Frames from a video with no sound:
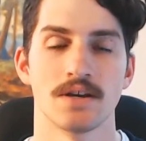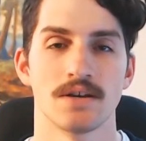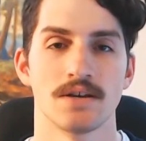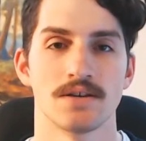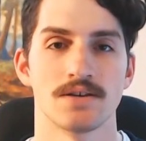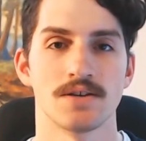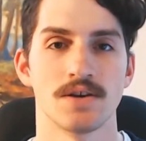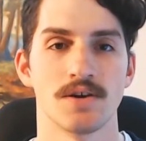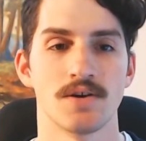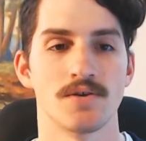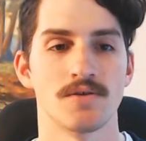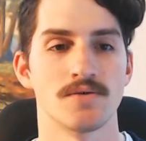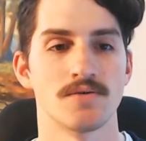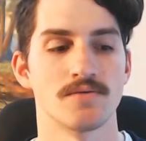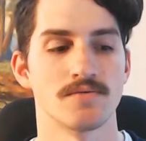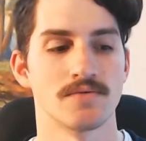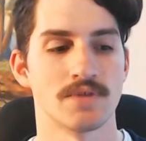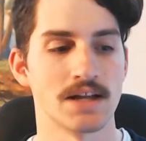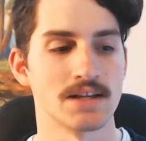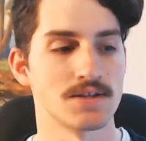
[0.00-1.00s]

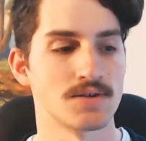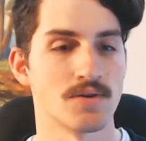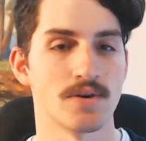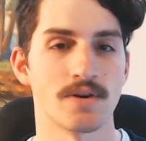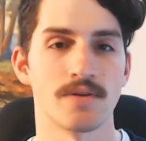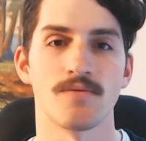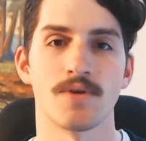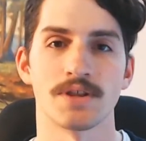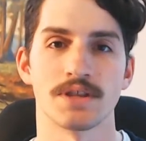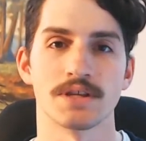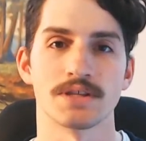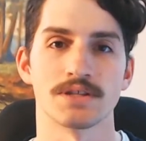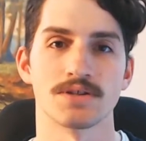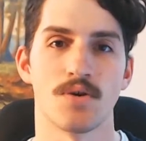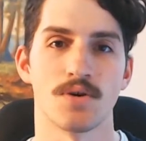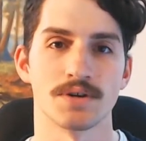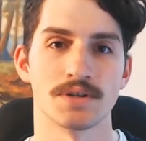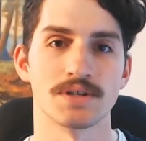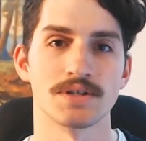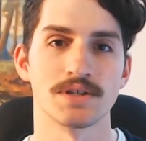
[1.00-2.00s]
So that's sort of what this
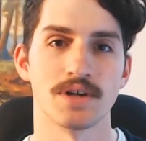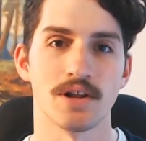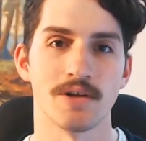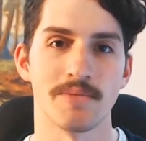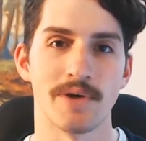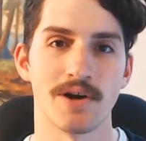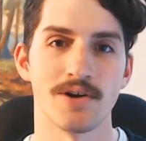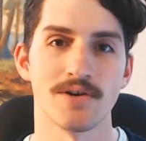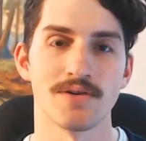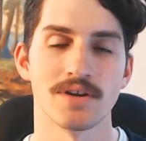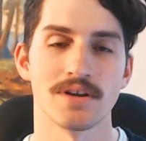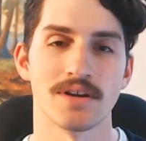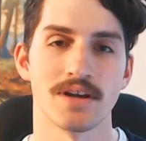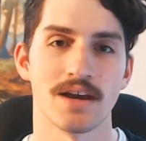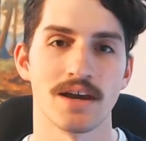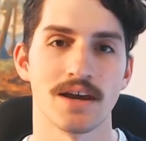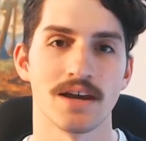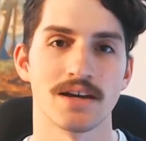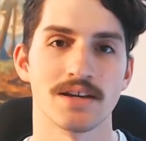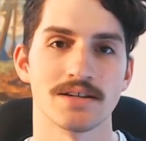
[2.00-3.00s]
course is all about,
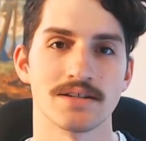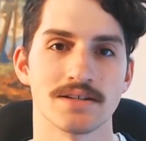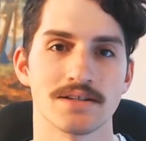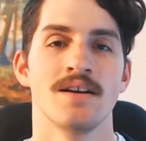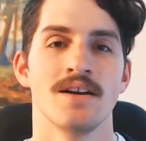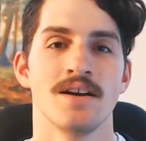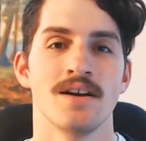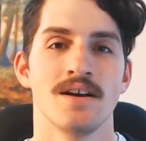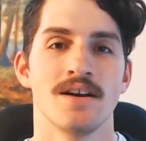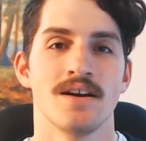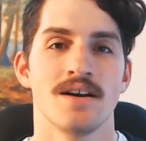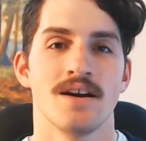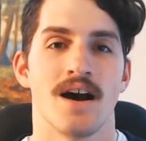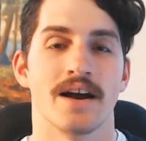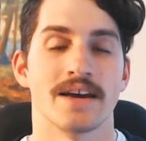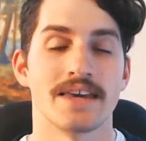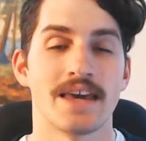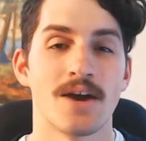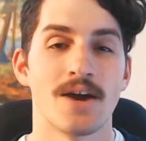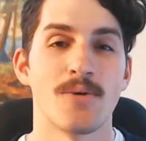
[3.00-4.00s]
and
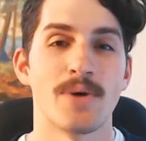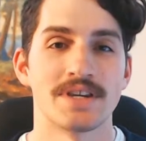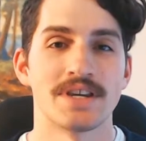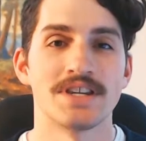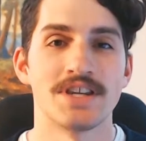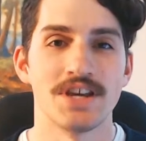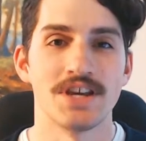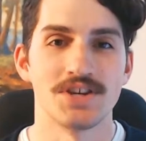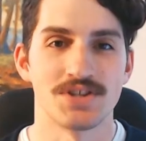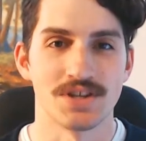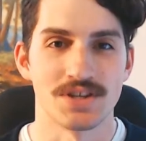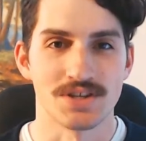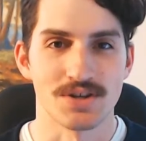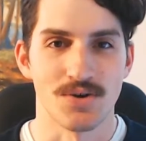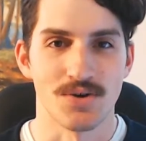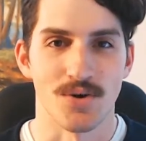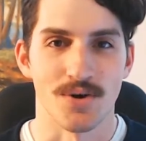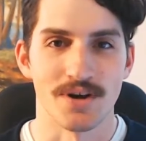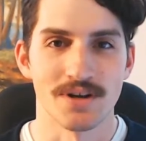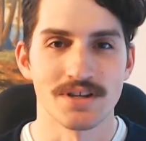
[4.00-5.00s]
I can't wait to teach this
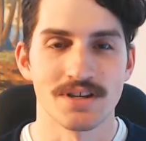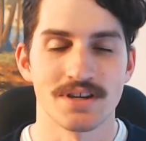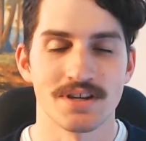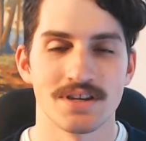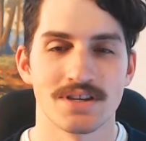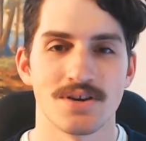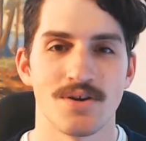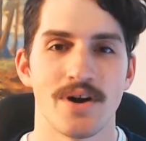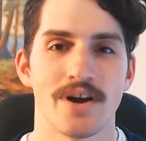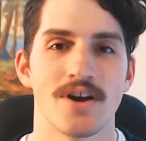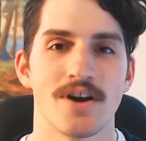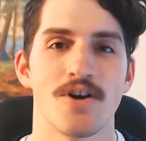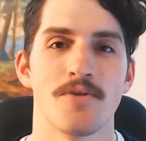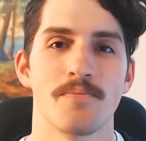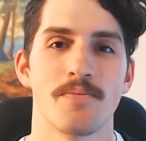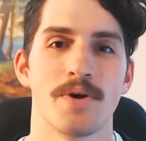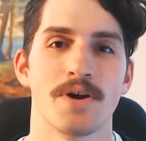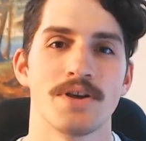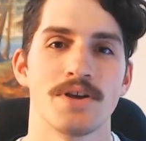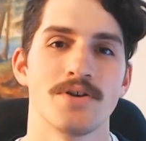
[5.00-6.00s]
course. So I
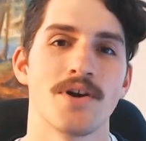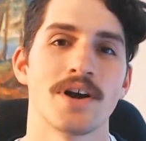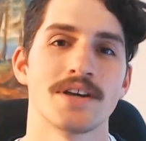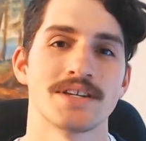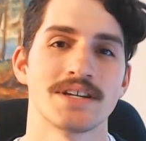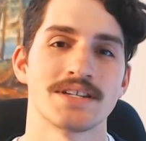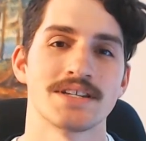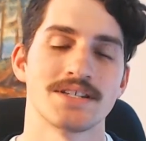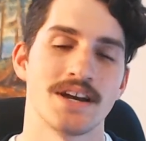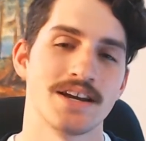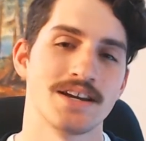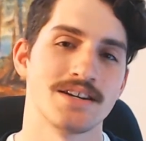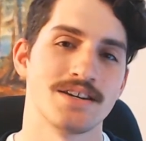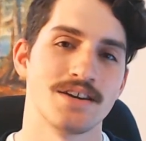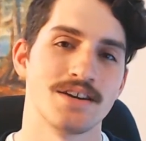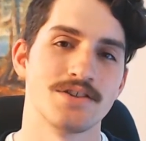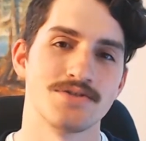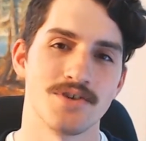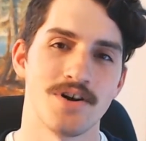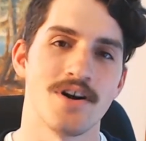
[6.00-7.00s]
hope you're as excited
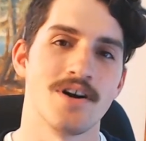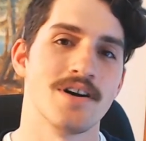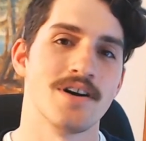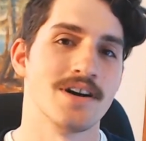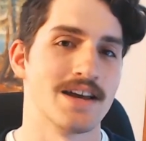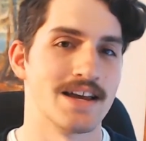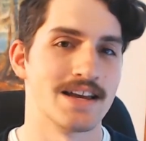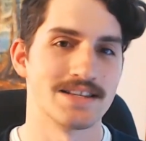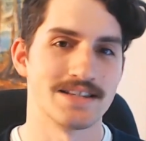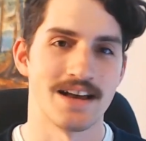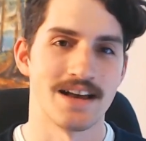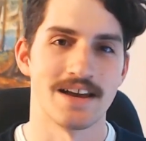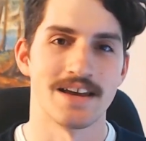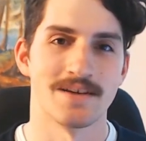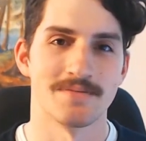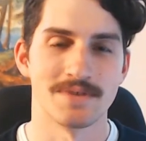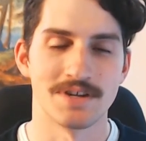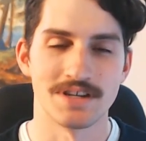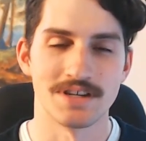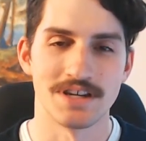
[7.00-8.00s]
to draw as I
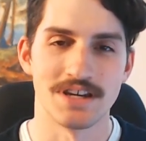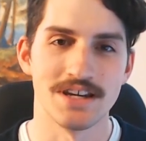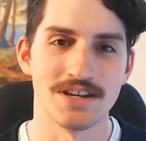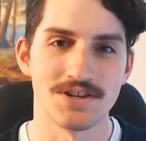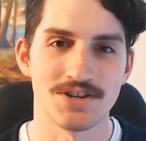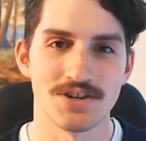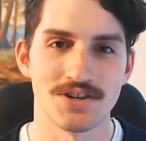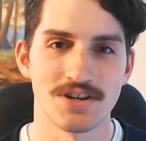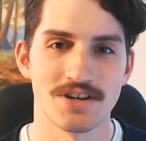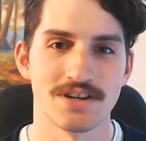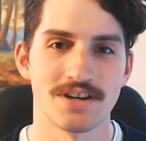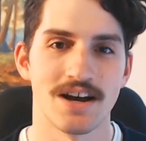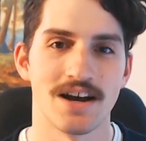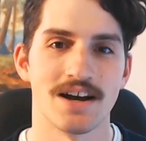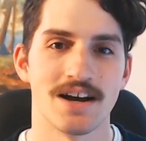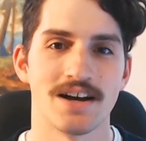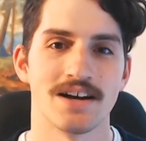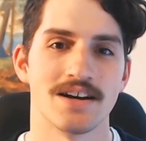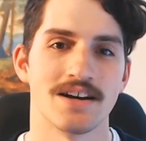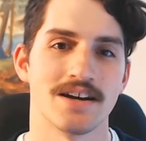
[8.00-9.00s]
am to teach,
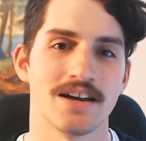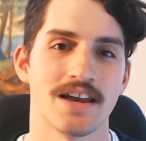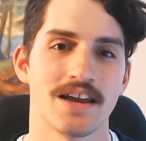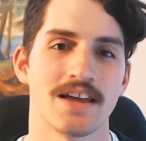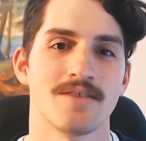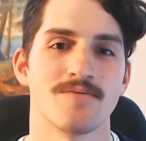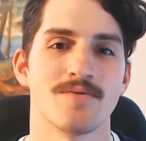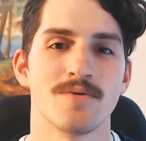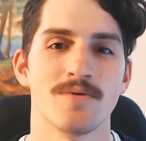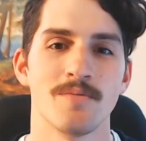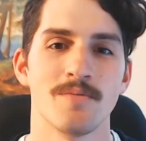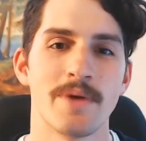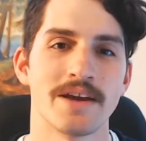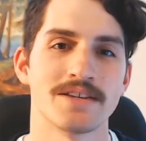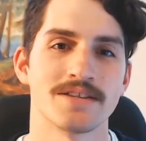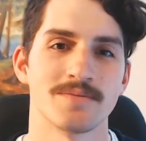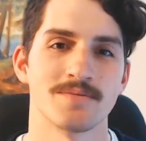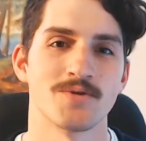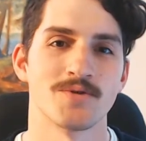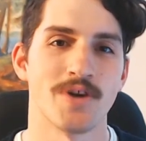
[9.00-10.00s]
uh, and we'll
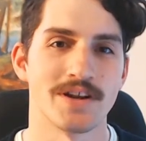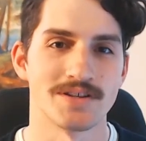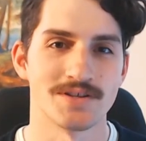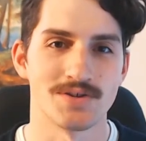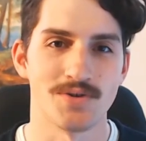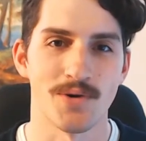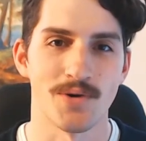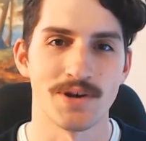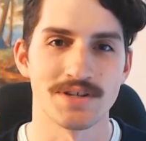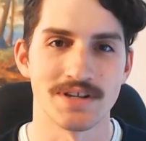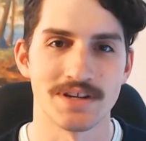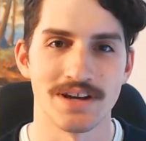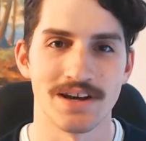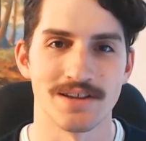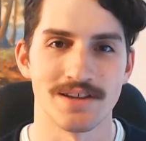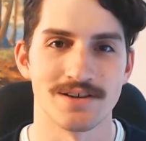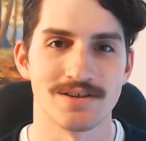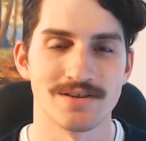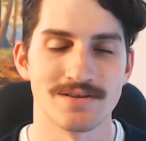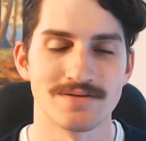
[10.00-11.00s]
make some great stories
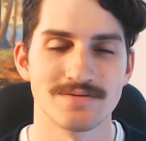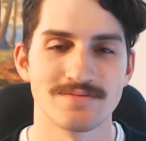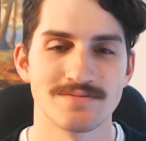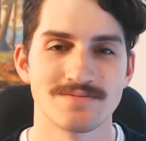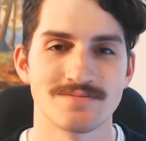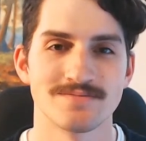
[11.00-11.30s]
together.